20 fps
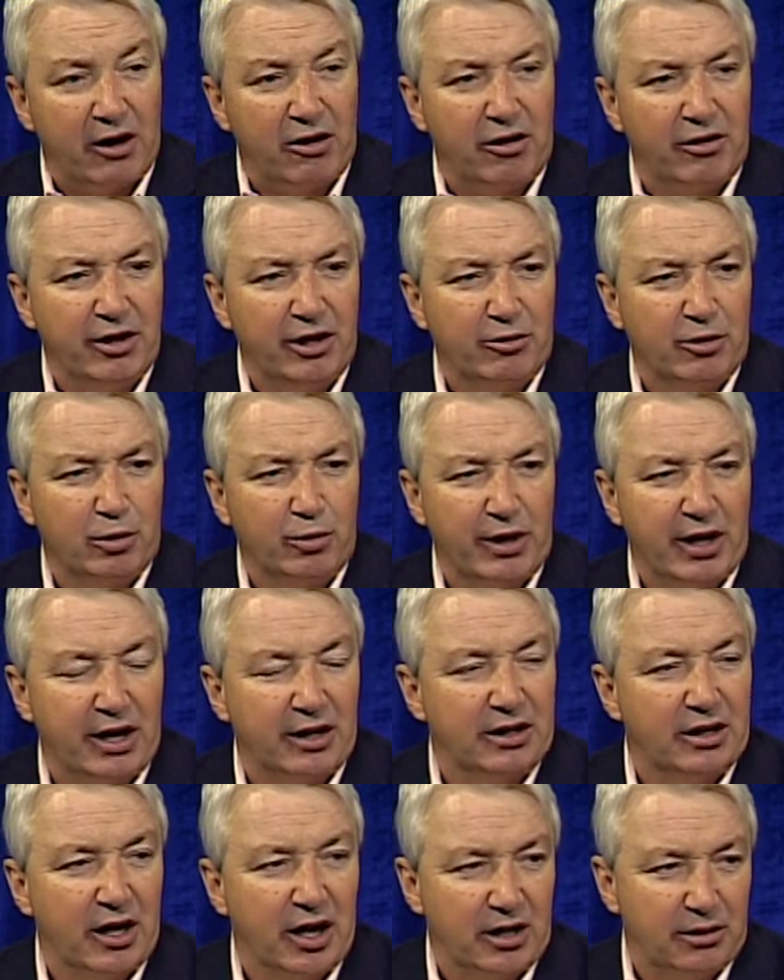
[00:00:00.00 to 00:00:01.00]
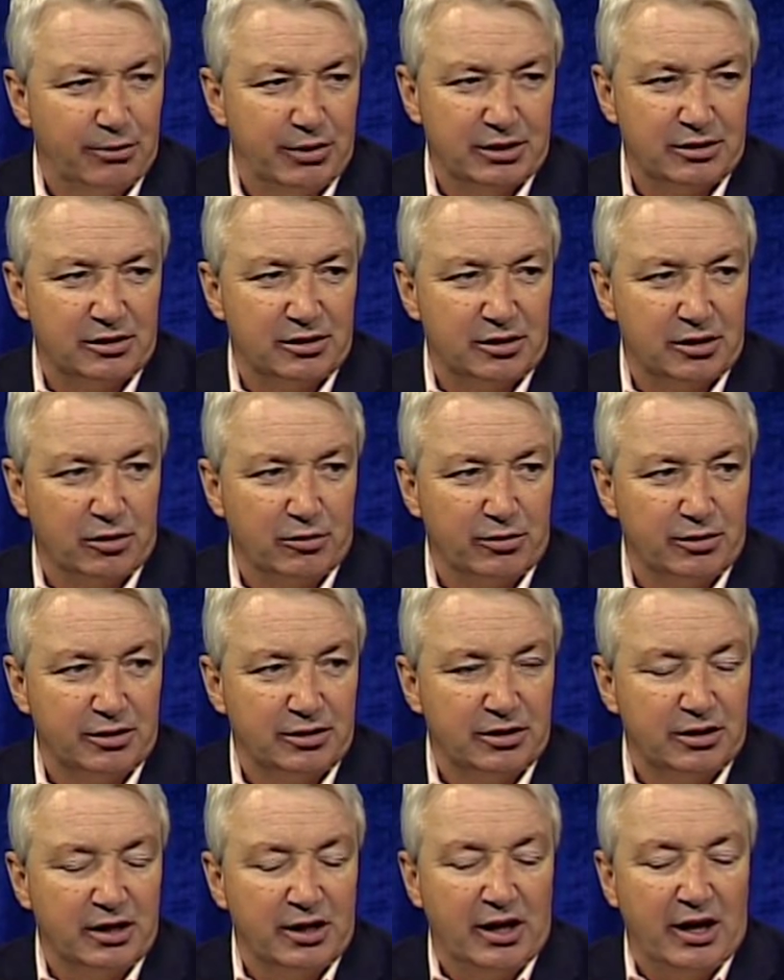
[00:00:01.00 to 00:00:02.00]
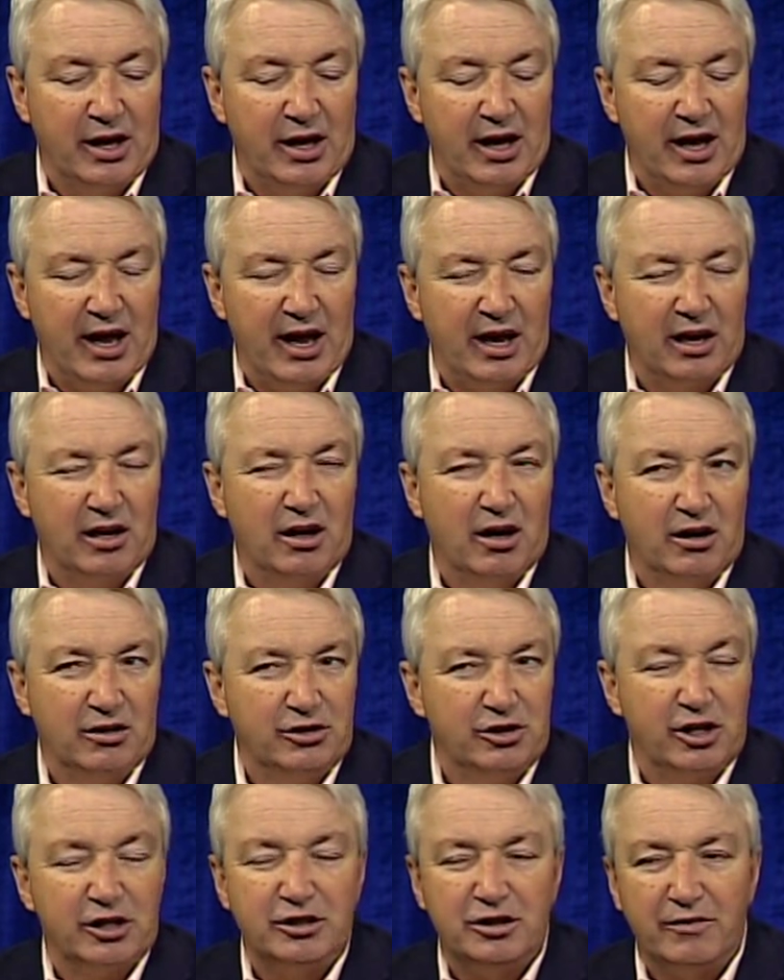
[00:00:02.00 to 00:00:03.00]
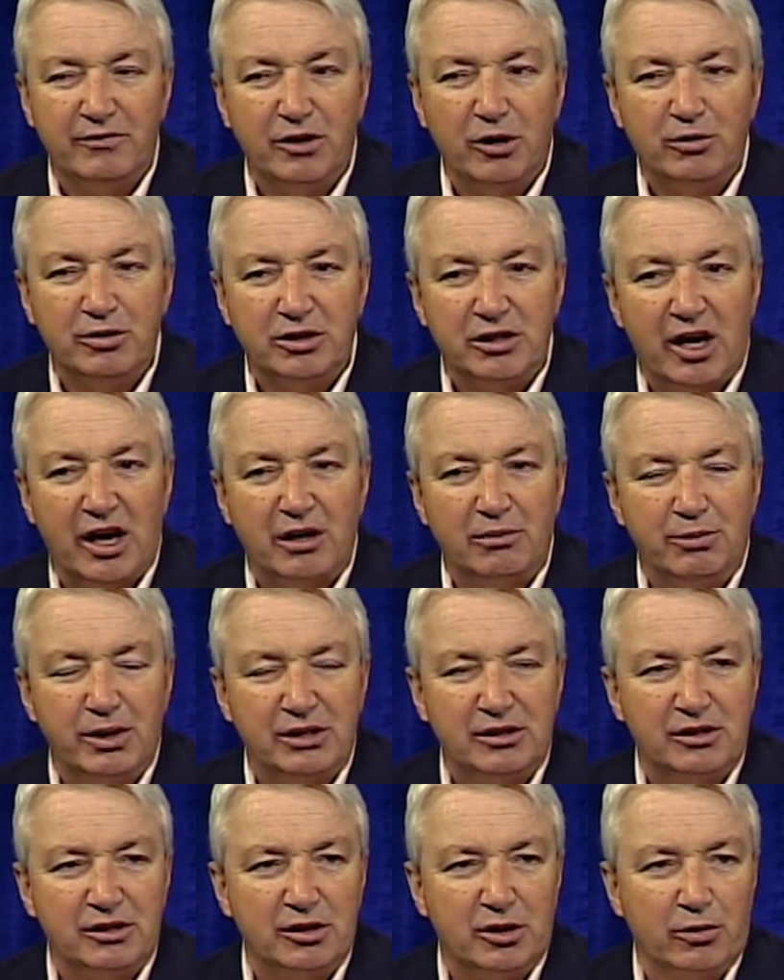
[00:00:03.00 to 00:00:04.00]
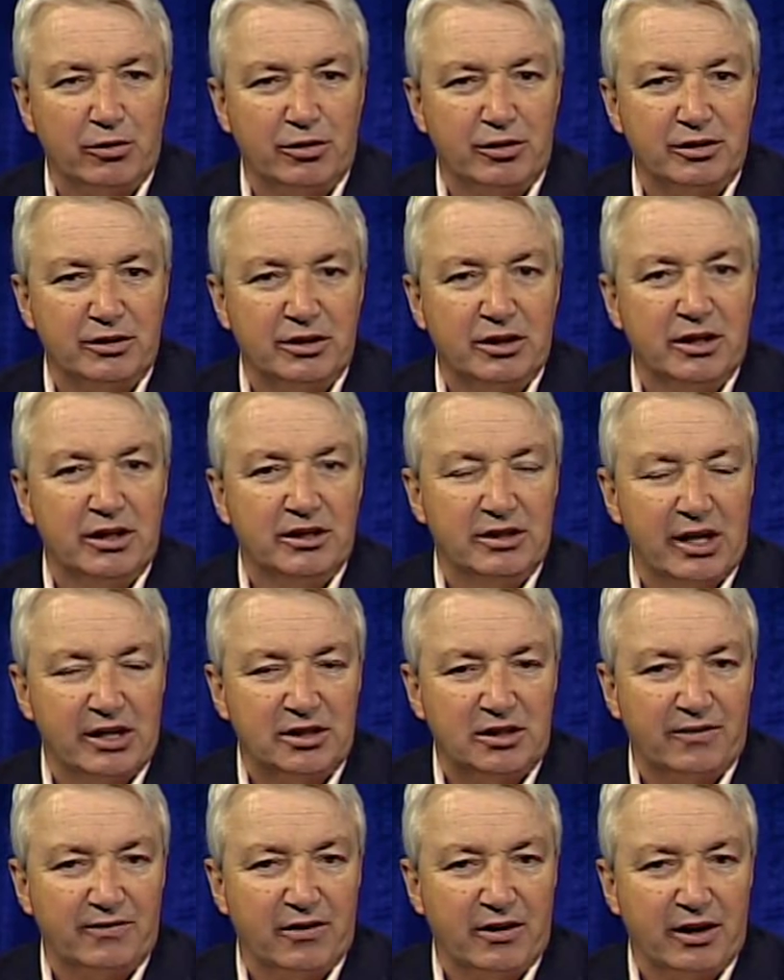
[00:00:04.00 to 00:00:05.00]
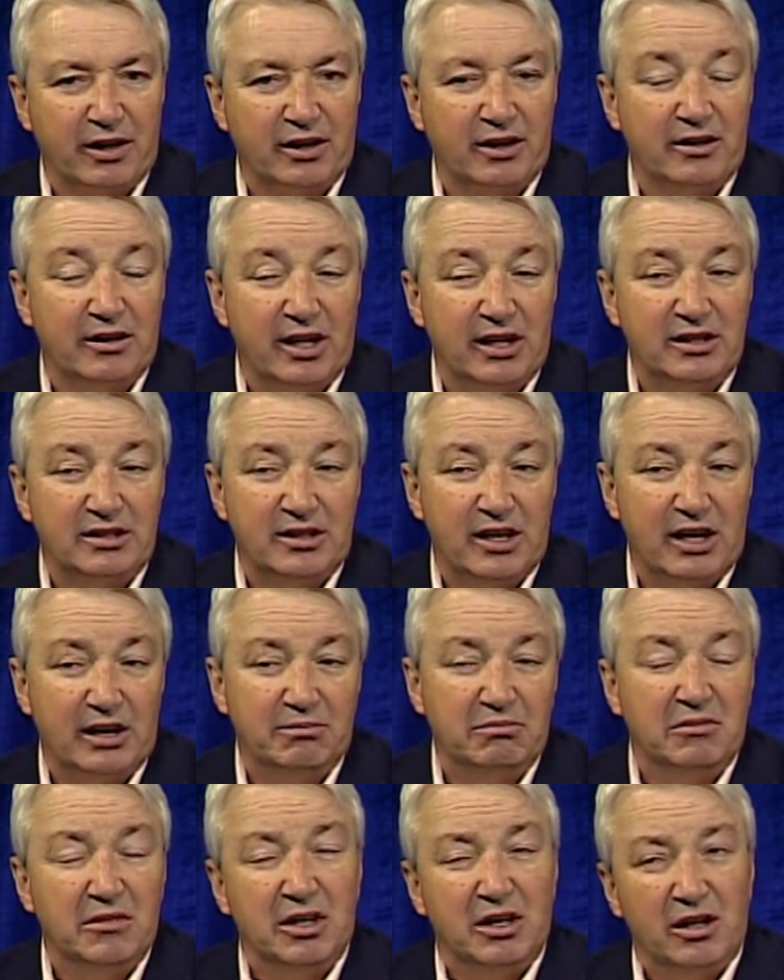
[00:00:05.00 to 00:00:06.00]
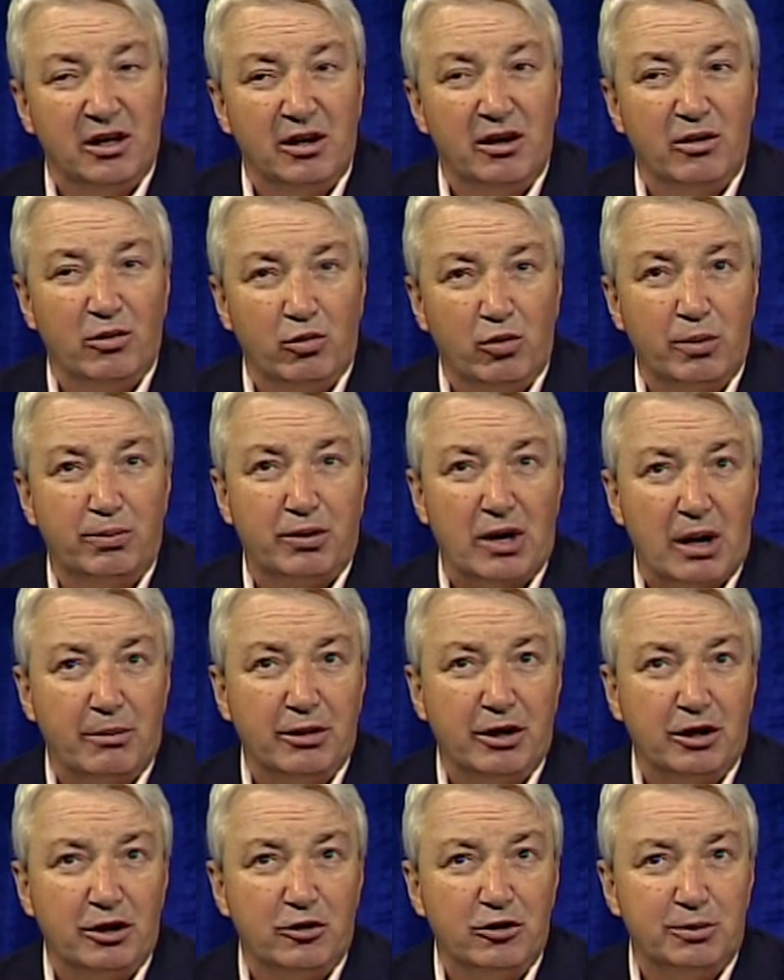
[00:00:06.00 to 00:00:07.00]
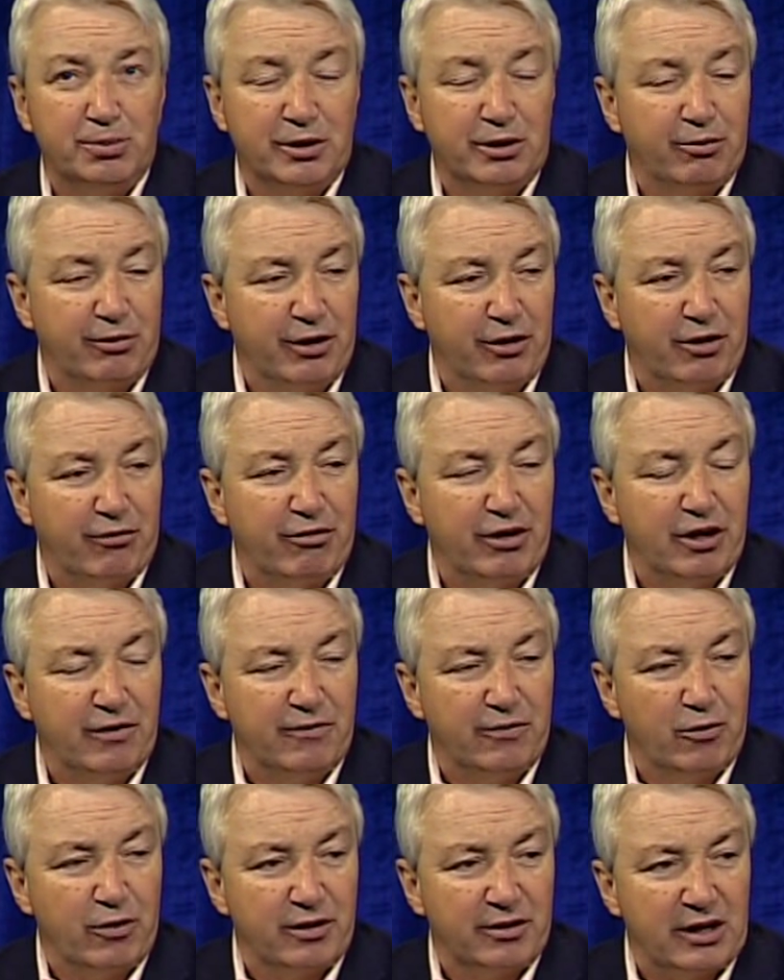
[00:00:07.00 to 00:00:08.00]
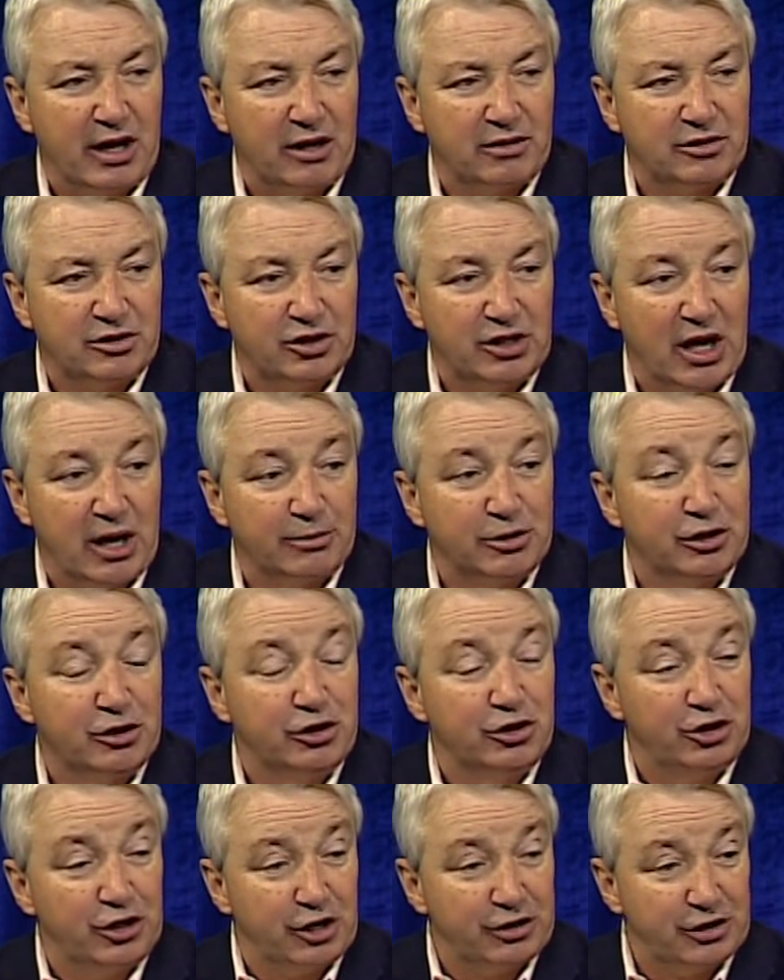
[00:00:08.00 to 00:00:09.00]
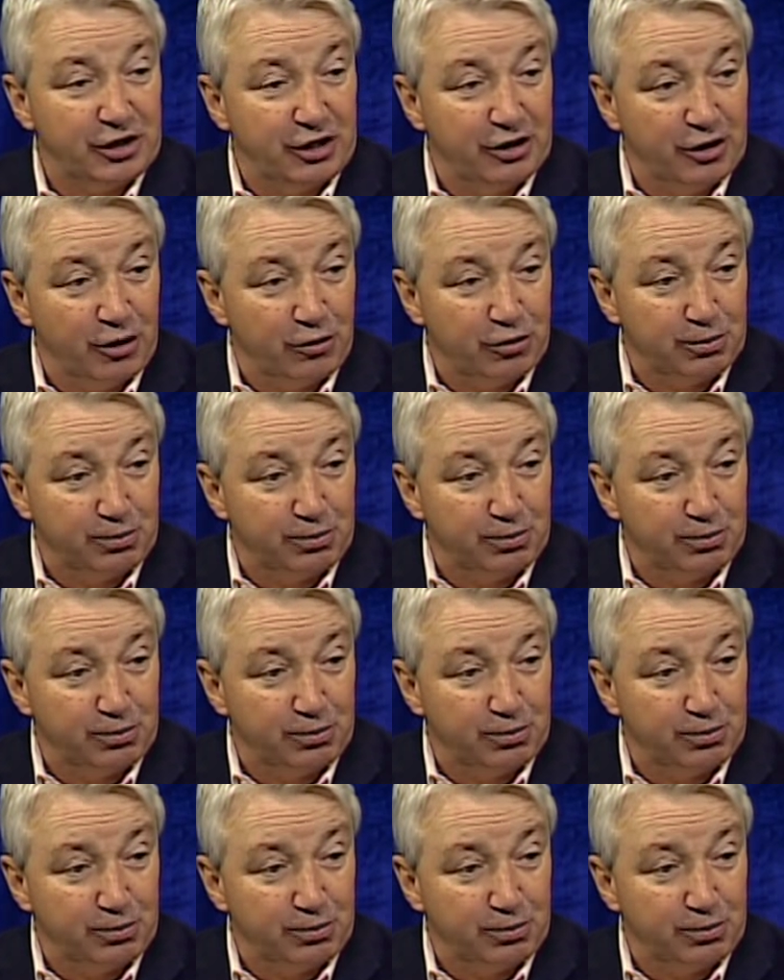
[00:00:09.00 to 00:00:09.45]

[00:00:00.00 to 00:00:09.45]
our hearing, we had nine business owners, and just of those nine business owners testifying, they said, we're probably going to lose between three and 4,000 jobs just in those